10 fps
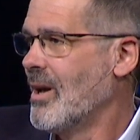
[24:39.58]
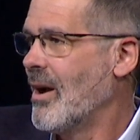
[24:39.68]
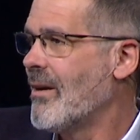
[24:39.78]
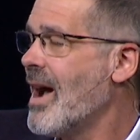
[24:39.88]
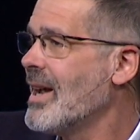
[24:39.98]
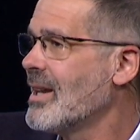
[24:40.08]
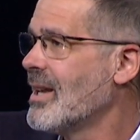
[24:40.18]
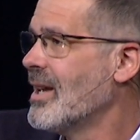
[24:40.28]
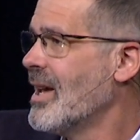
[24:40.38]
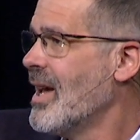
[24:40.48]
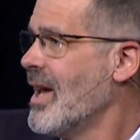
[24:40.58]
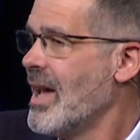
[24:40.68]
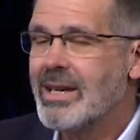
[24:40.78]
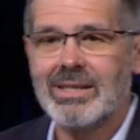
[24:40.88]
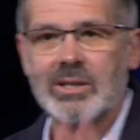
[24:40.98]
All right?
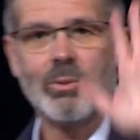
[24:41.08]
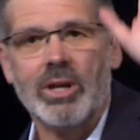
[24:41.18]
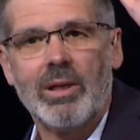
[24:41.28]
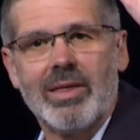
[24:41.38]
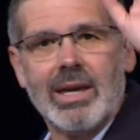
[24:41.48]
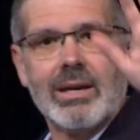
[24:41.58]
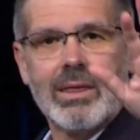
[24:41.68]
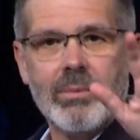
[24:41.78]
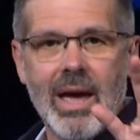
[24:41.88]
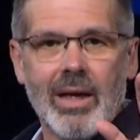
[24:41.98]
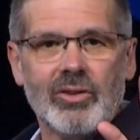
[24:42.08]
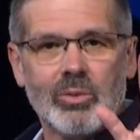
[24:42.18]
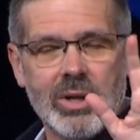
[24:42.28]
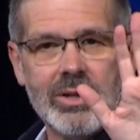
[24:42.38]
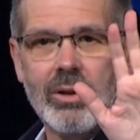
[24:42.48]
He says, when you think of the mountains,
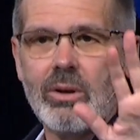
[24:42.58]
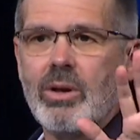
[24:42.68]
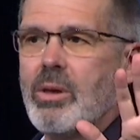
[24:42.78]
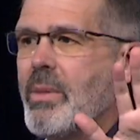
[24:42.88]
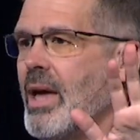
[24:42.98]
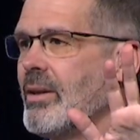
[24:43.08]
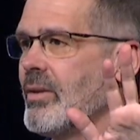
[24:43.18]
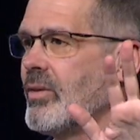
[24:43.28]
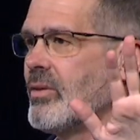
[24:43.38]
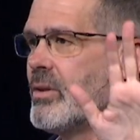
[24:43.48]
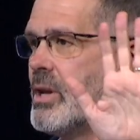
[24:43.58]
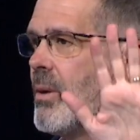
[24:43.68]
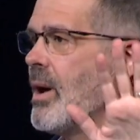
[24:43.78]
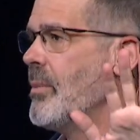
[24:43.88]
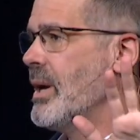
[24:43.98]
when you look on the mountains,
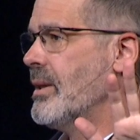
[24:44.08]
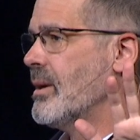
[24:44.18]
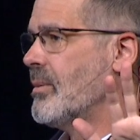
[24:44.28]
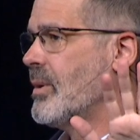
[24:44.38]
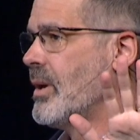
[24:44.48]
know I made them.